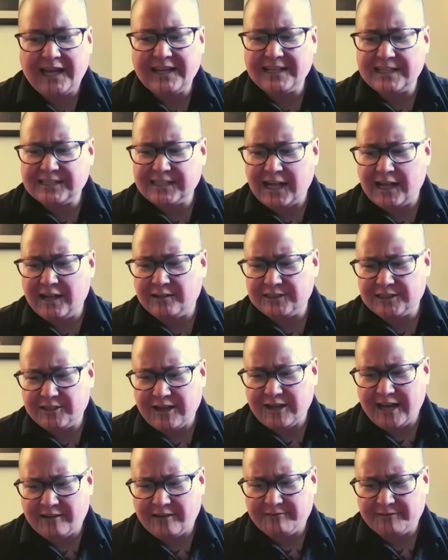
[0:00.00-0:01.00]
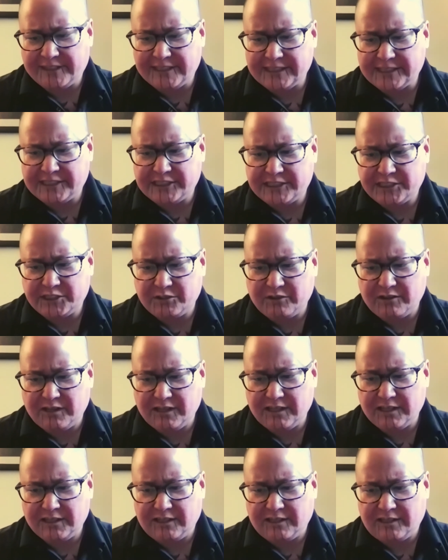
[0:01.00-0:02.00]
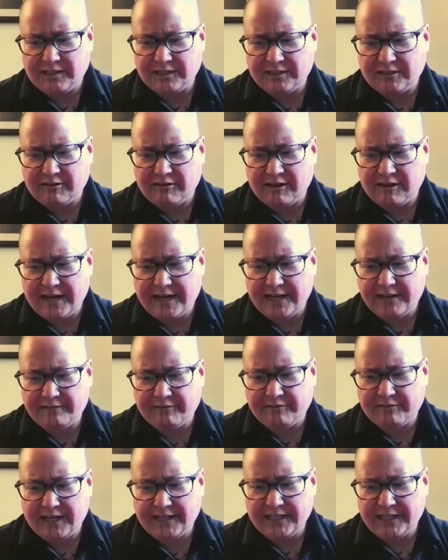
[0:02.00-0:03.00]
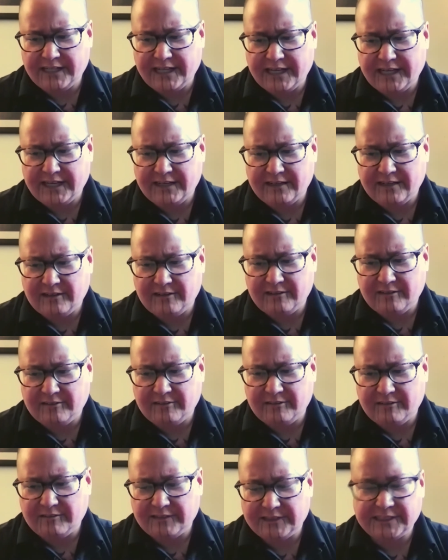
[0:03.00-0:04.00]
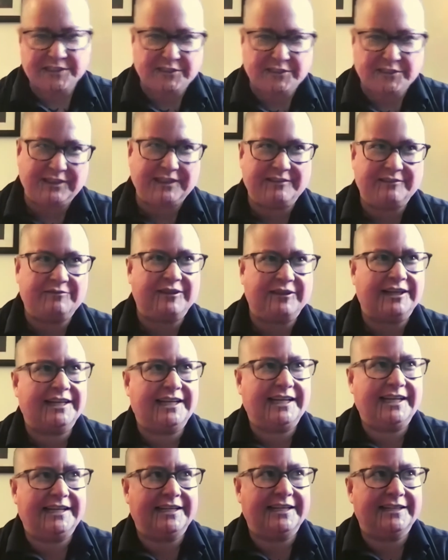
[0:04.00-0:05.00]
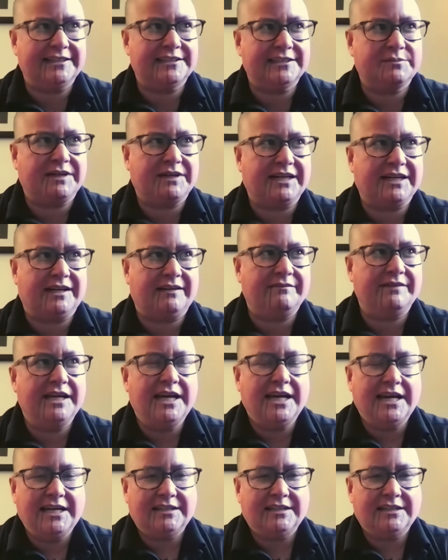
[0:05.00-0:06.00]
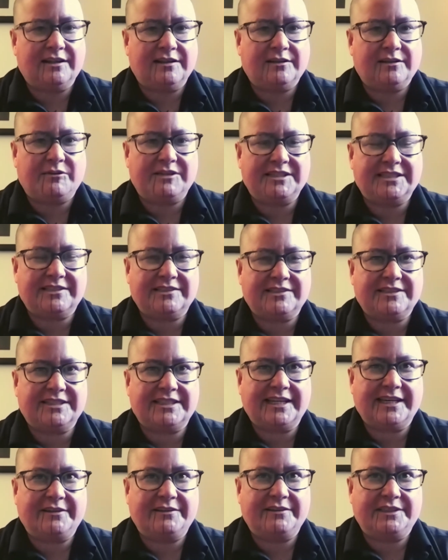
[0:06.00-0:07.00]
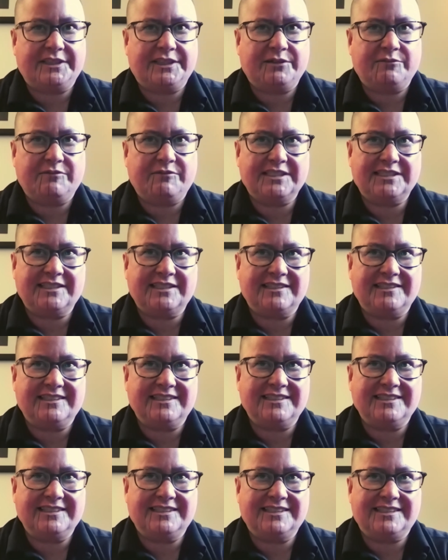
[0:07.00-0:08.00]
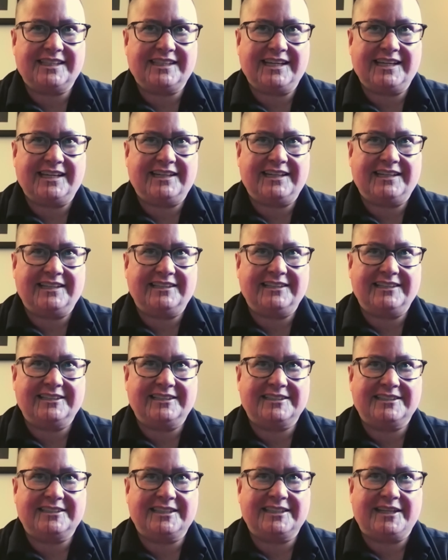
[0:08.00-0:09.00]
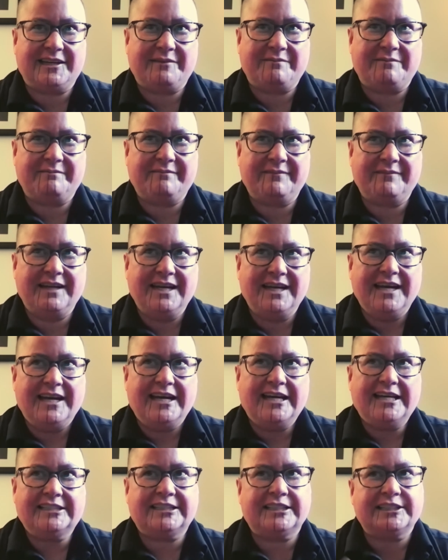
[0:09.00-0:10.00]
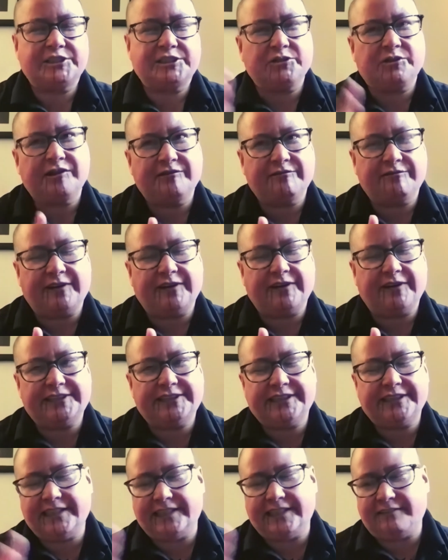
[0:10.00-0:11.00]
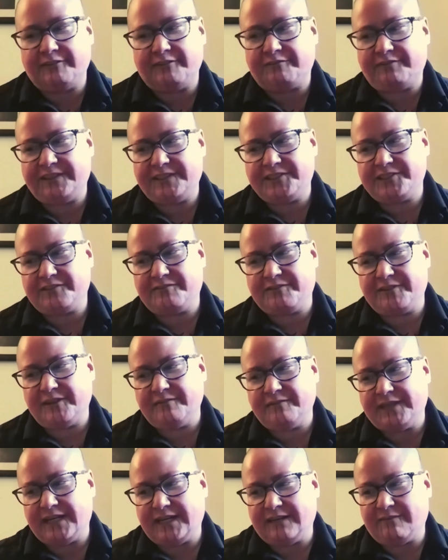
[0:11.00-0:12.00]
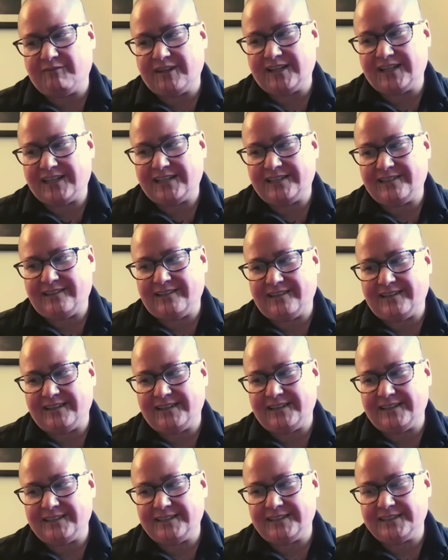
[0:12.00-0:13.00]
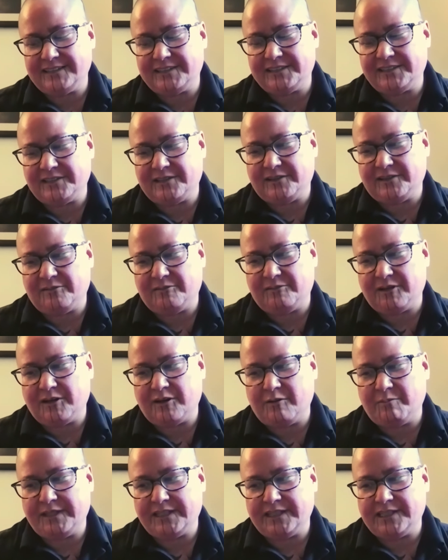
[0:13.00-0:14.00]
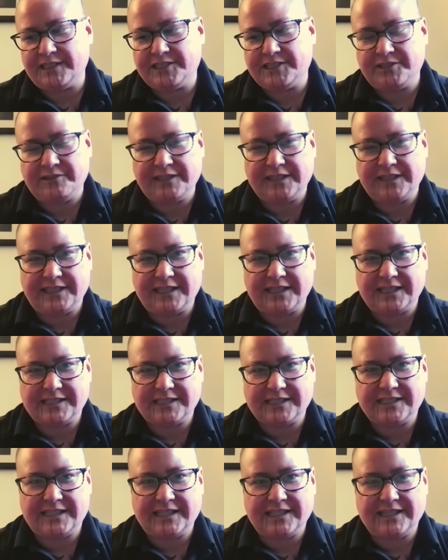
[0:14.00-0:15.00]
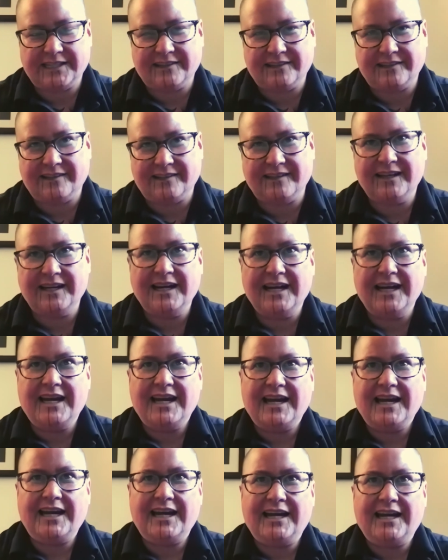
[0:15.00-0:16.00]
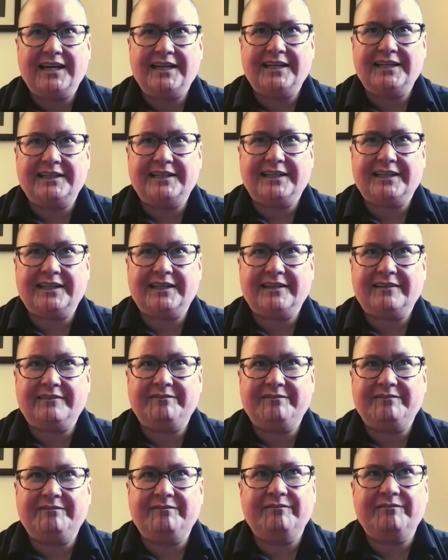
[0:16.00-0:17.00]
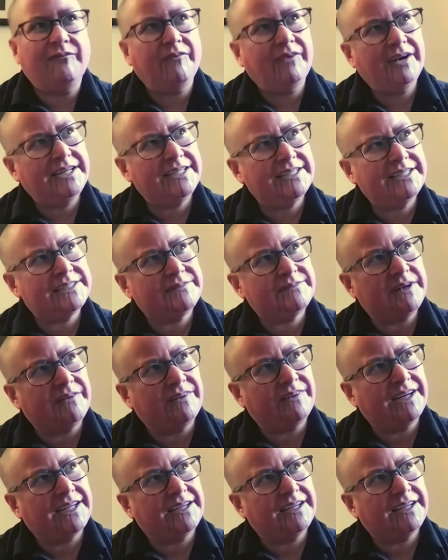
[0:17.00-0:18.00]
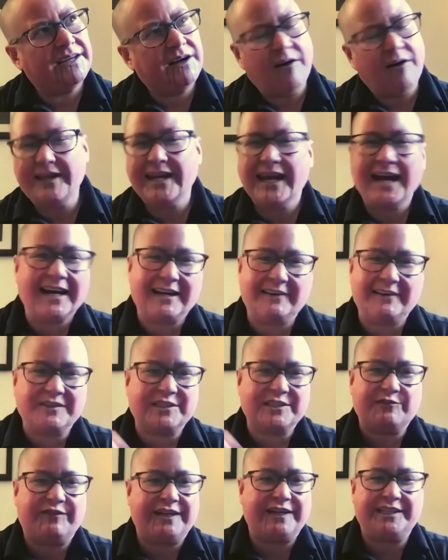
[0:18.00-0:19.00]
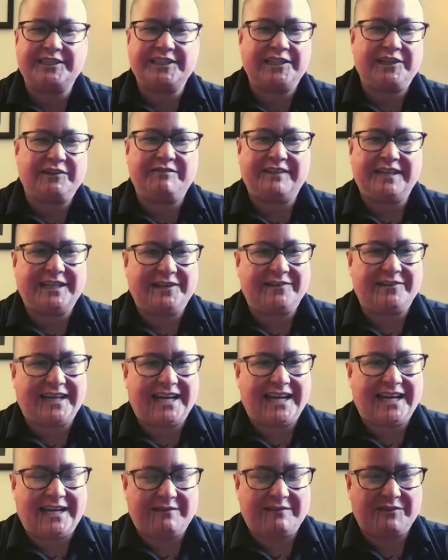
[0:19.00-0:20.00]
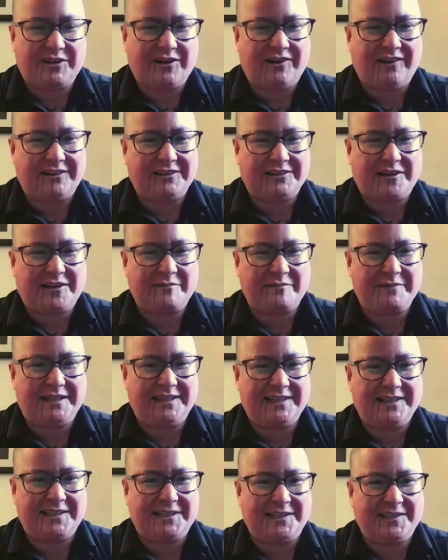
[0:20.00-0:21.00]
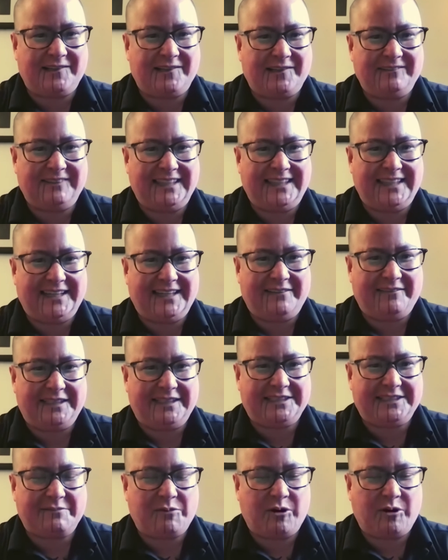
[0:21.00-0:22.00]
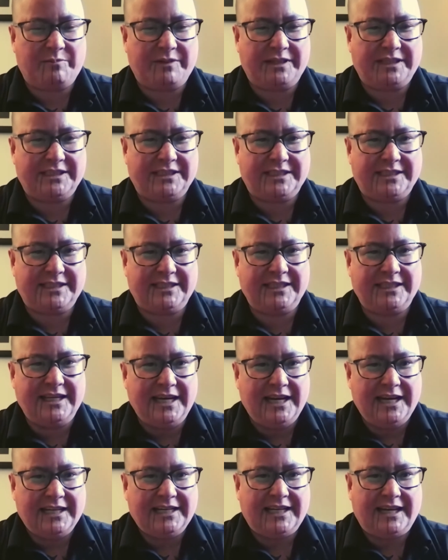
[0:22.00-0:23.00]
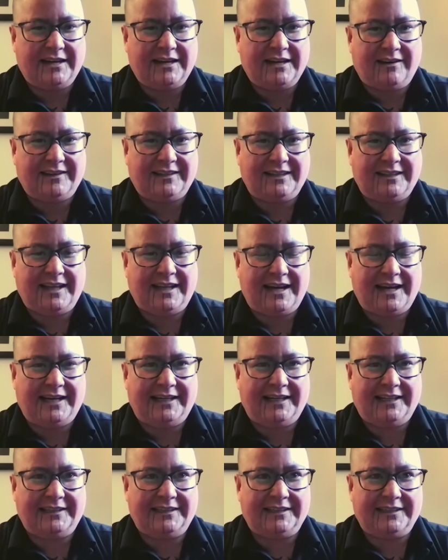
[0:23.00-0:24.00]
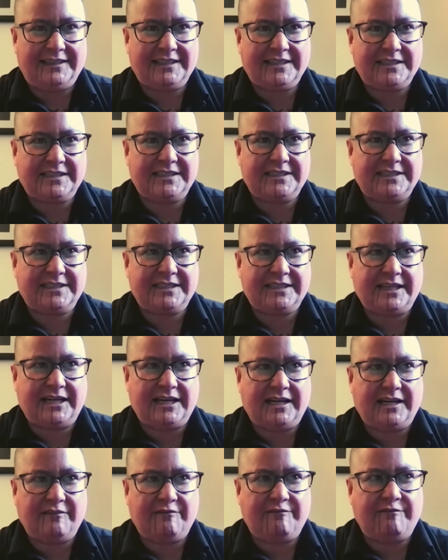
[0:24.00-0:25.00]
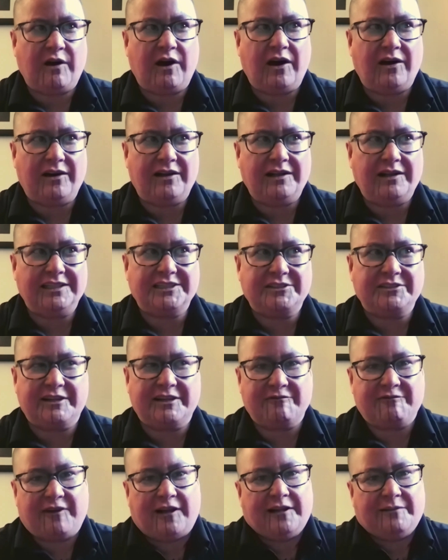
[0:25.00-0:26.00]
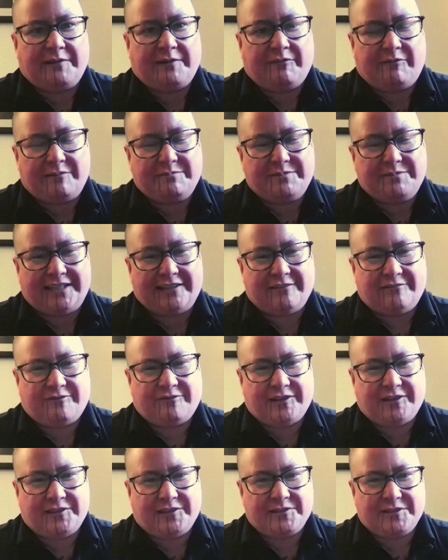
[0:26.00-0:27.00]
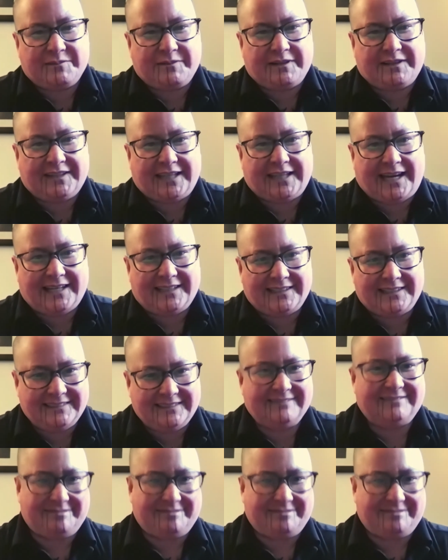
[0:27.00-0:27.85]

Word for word: I guess I also have this short on Crave right now, which is only for Canadians, but um, it's called Quisquaseo She Whistles, and it's um, it's a short version of a feature film that I'm working on. So we're hoping to shoot it next year. And um, what else am I working on? Oh, yeah. And I'm just finishing a video game called Carmilla the Lonely, which I'm hoping to get online this uh, fall. So you can follow my website for news about that.